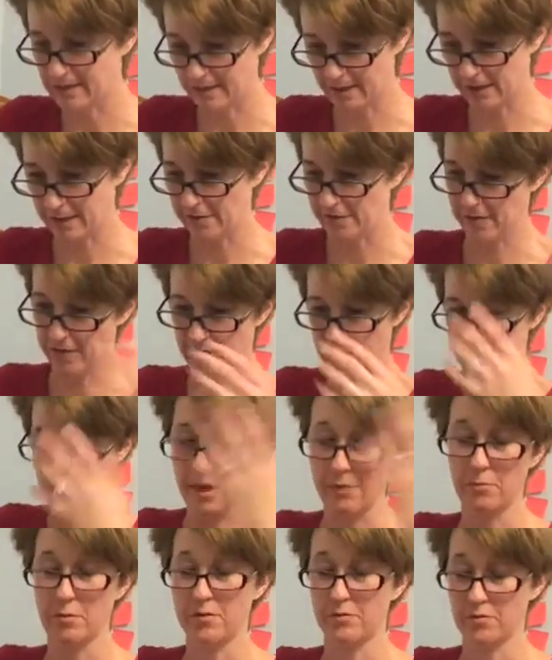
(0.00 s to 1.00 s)
is like the fifth
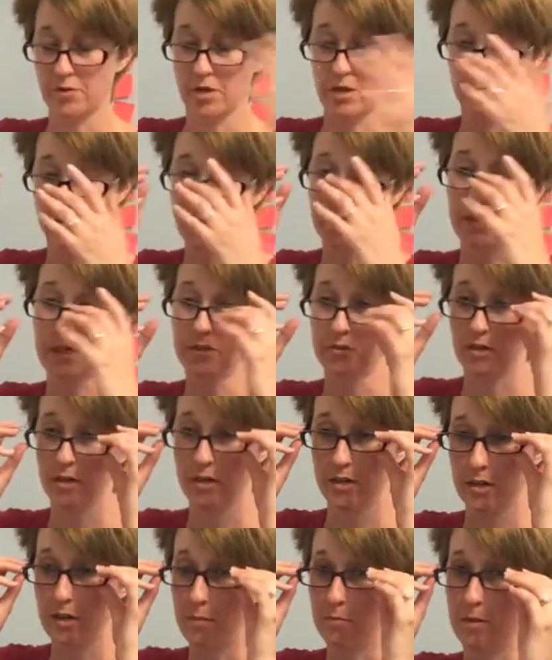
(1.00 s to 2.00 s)
time we've tried to potty
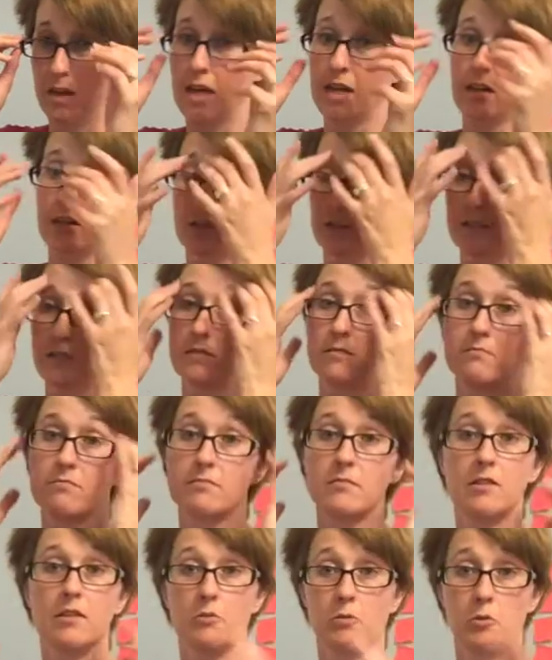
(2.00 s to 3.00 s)
train, and I'm kind of just
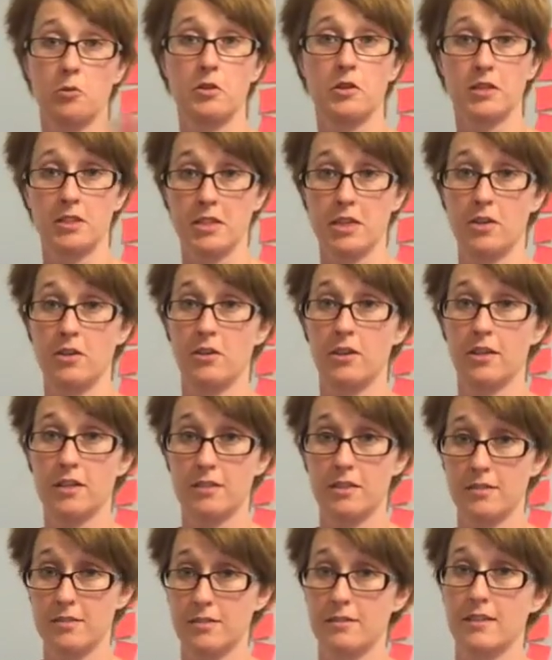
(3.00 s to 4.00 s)
throwing in the towel.
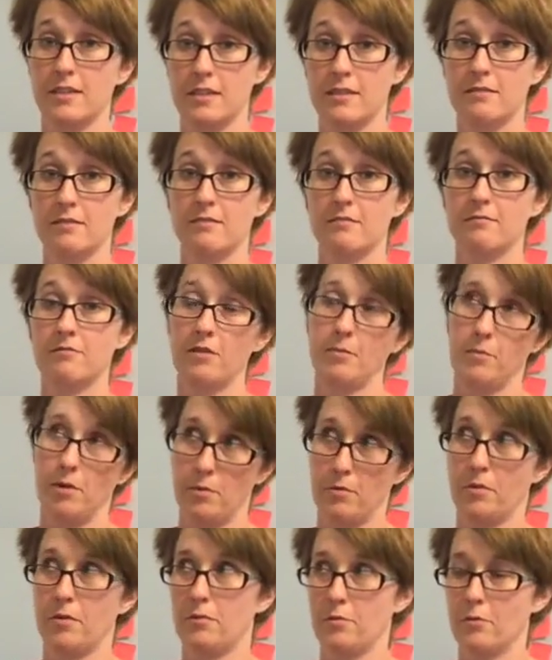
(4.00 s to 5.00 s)
Like, this is it. I'm
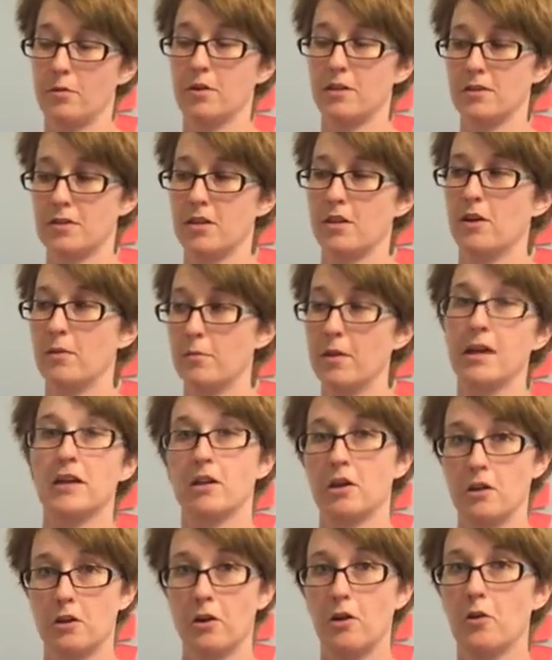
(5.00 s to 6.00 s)
not really throwing in the towel. I'm
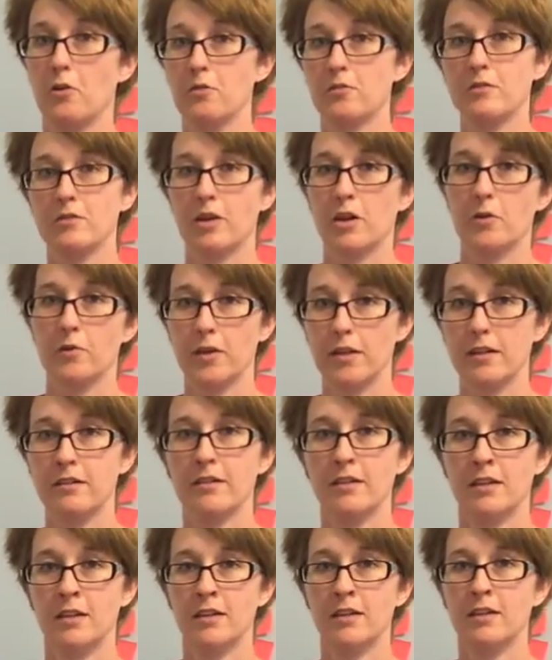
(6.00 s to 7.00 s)
like gung ho going.
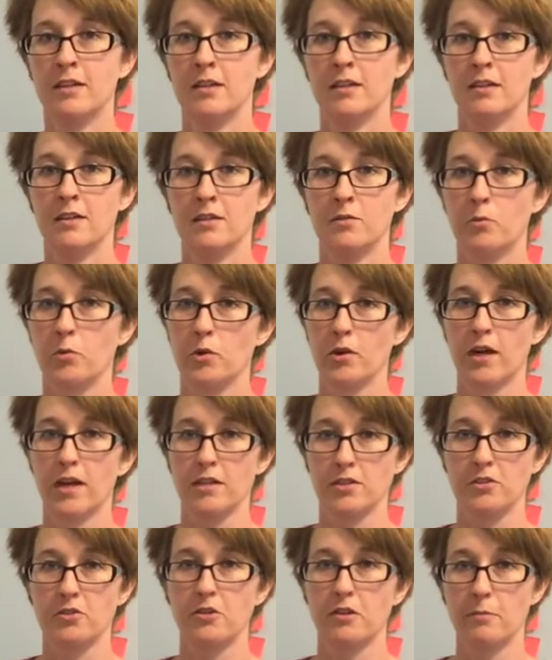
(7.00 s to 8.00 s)
We're
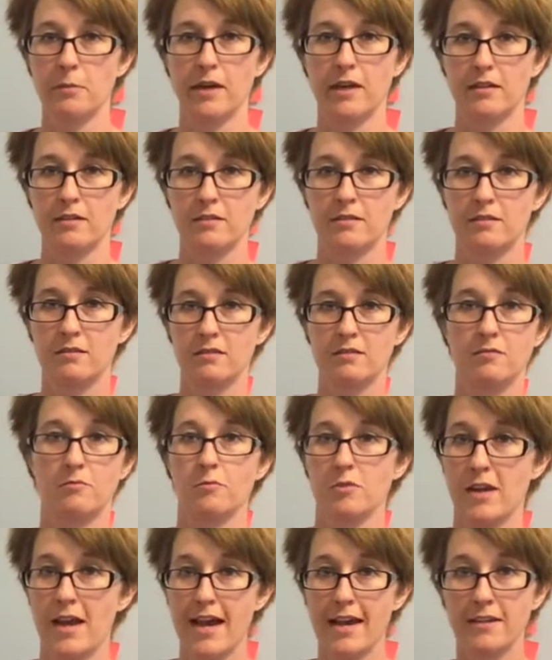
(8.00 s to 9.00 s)
not turning back.
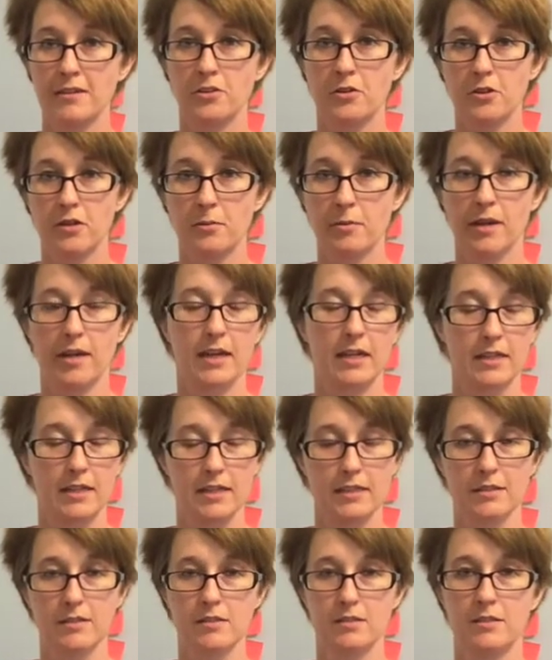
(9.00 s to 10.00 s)
Not turning back.
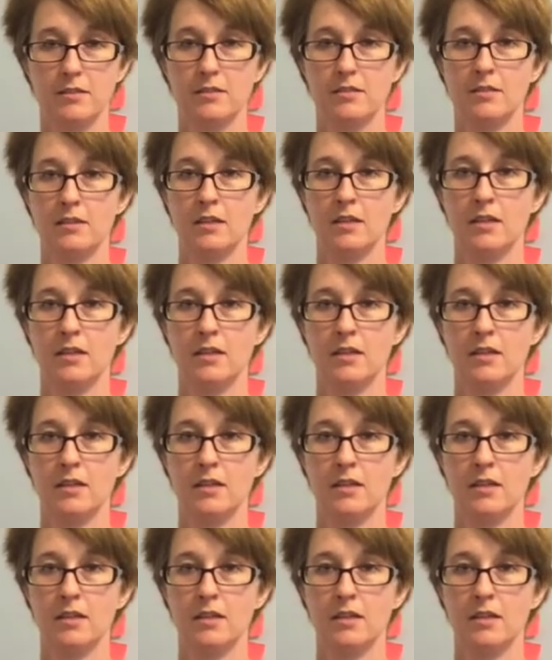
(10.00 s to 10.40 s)
He's